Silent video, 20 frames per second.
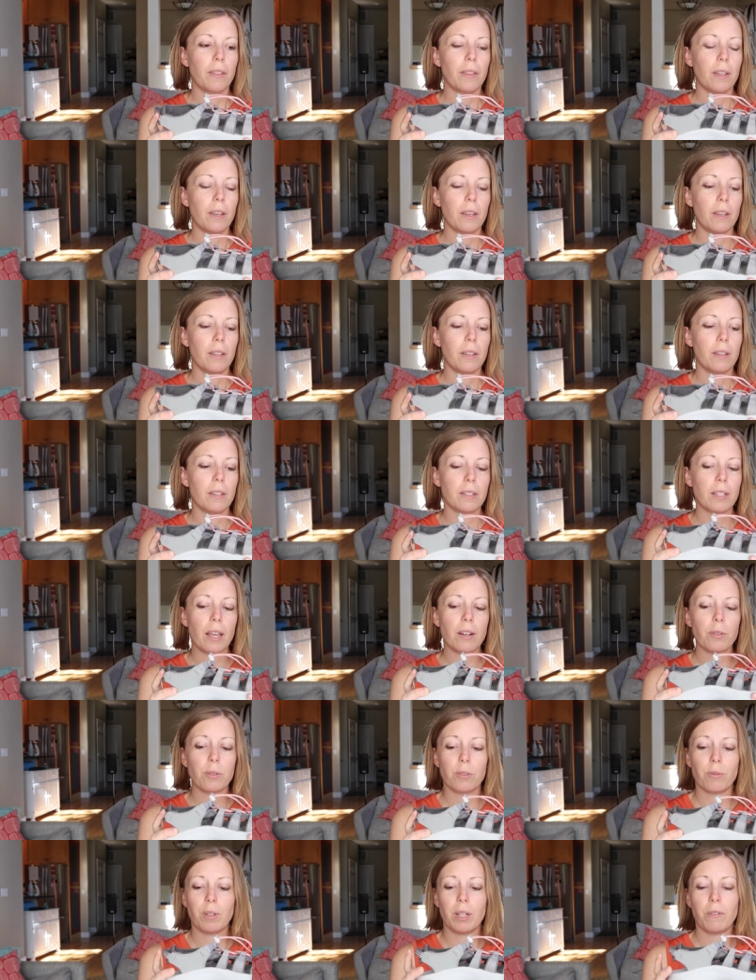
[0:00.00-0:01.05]
the
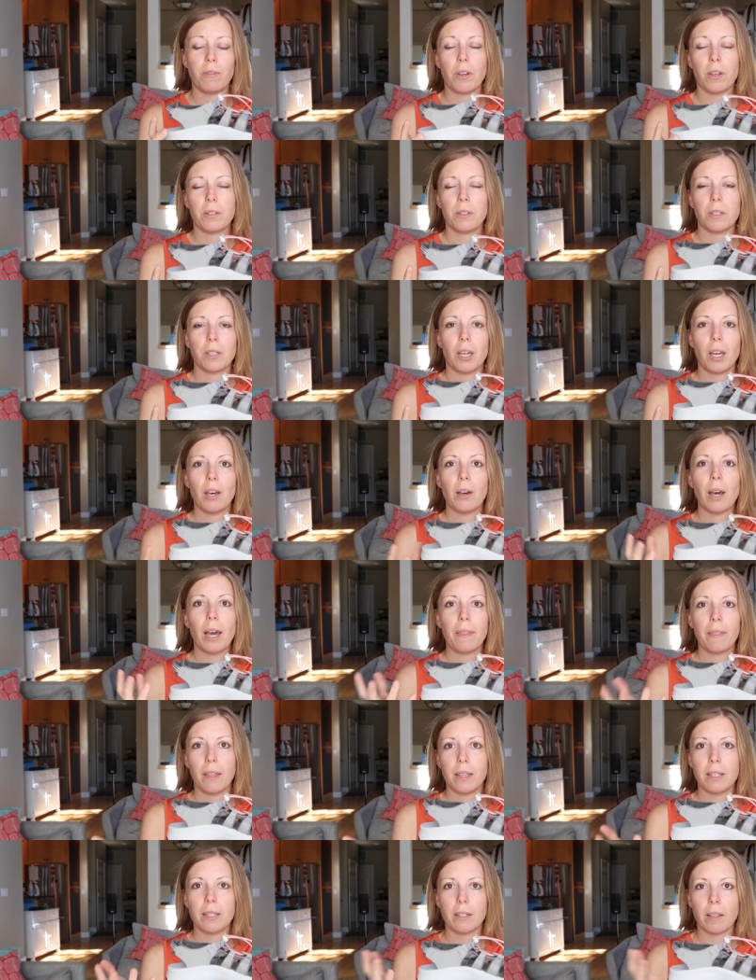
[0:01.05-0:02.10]
sandals are really versatile
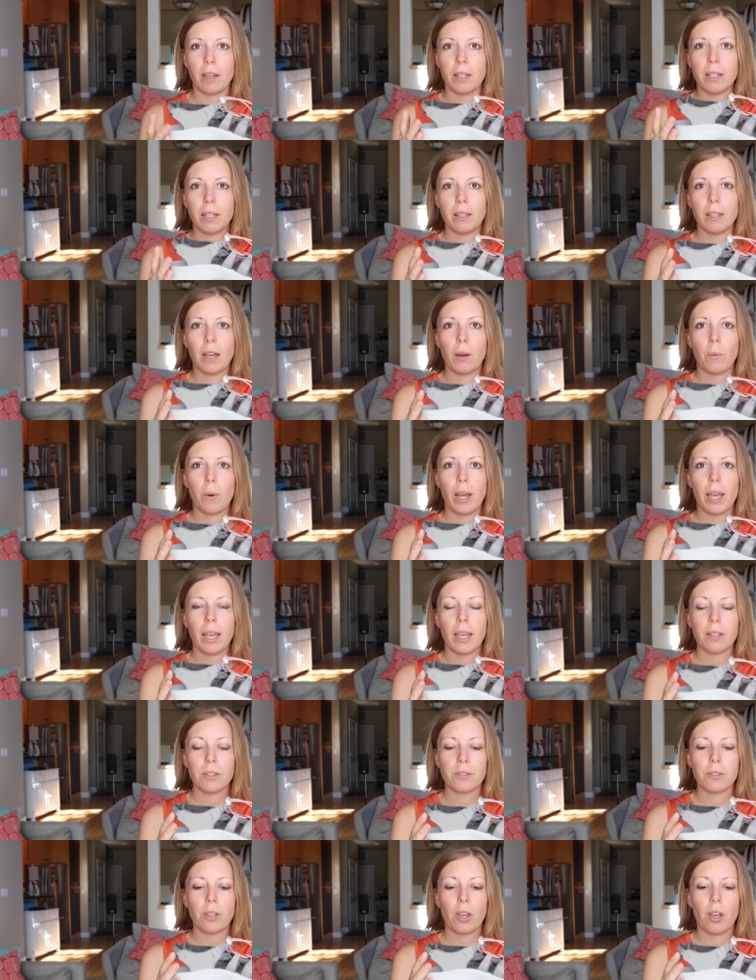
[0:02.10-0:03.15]
and they're designed in that
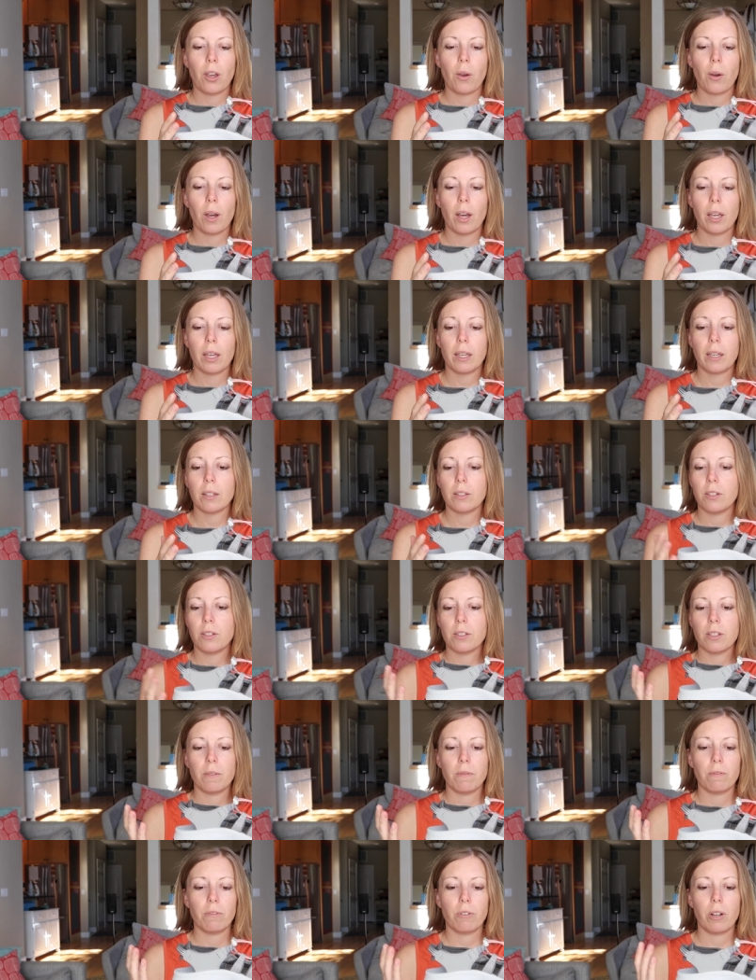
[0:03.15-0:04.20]
way, so I can use
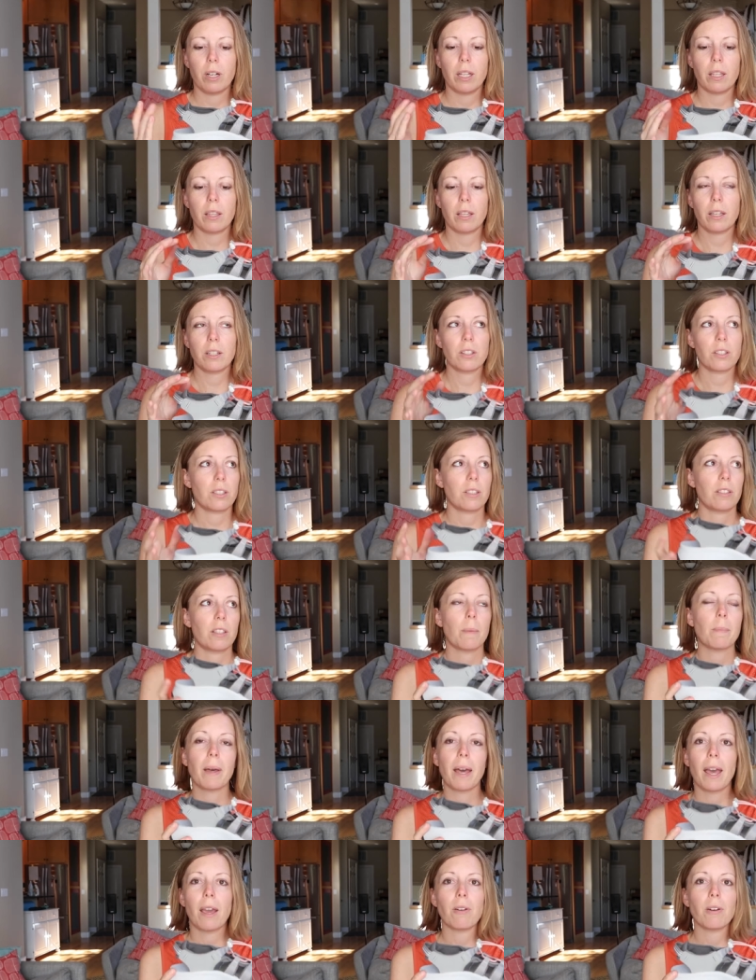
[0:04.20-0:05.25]
them for anything, just
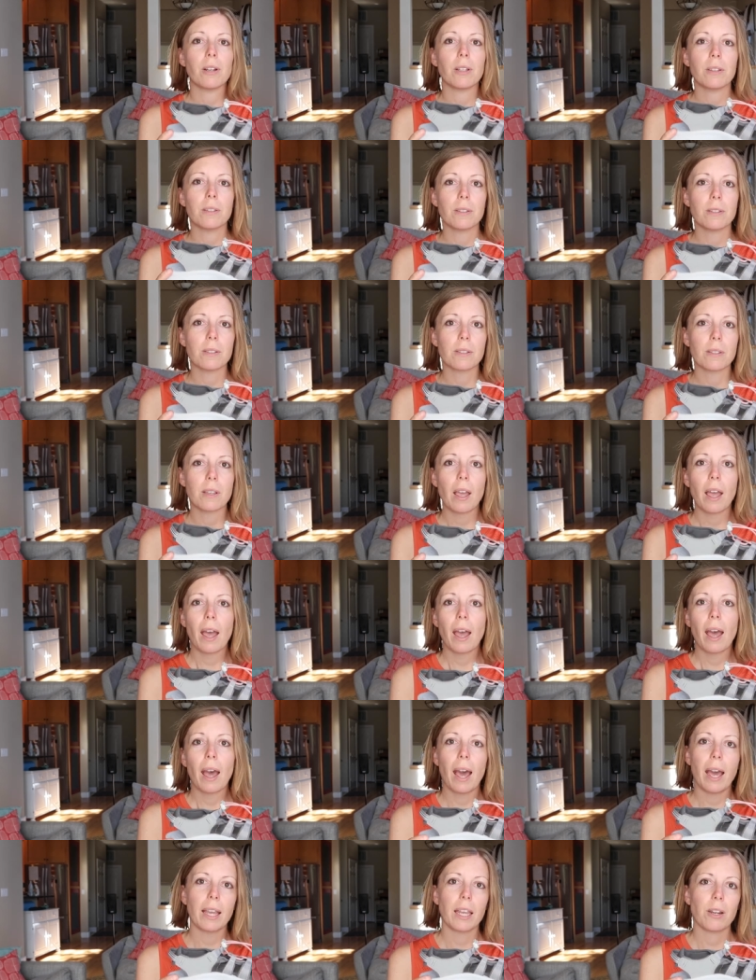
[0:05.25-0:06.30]
summer errands,
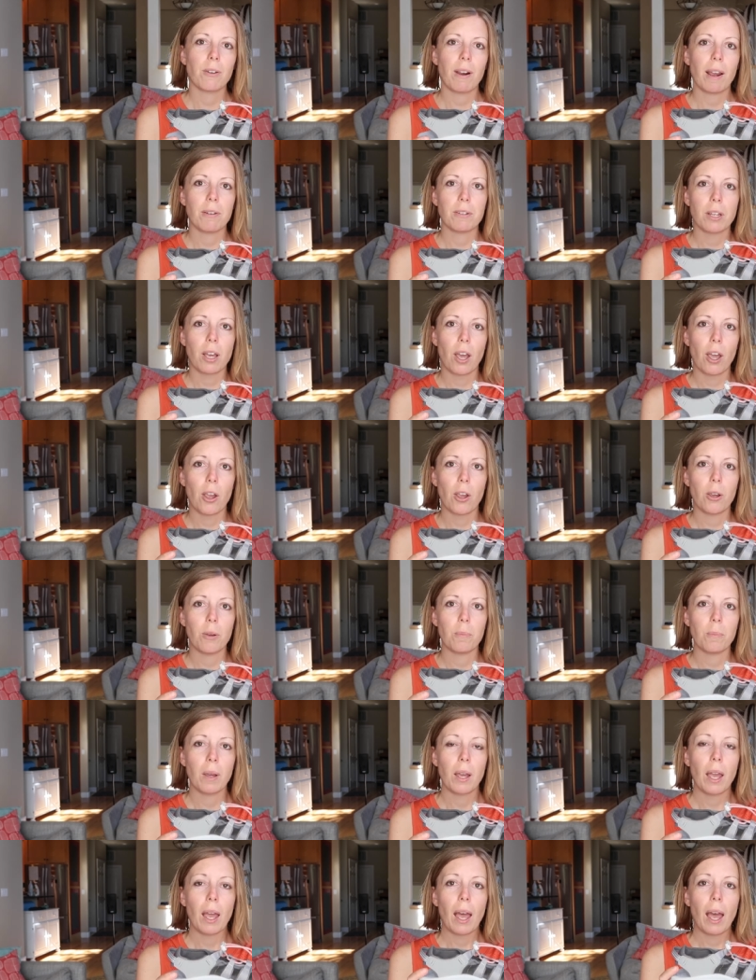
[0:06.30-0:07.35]
hanging around
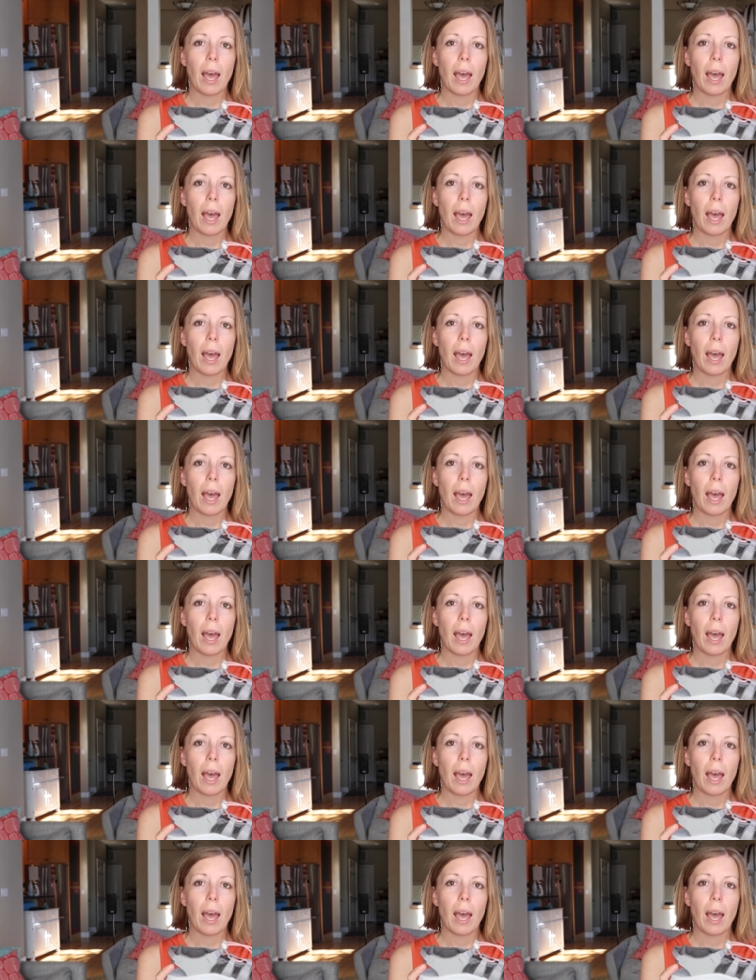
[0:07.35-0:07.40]
home,